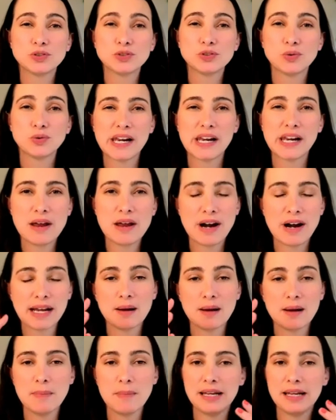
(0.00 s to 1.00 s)
what i
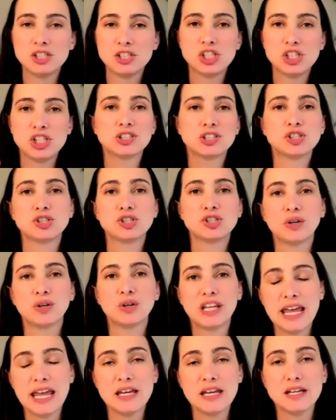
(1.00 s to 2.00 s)
recommend just to
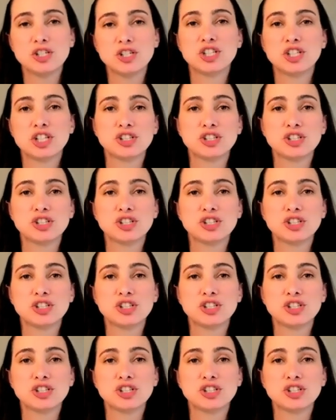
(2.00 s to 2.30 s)
gauge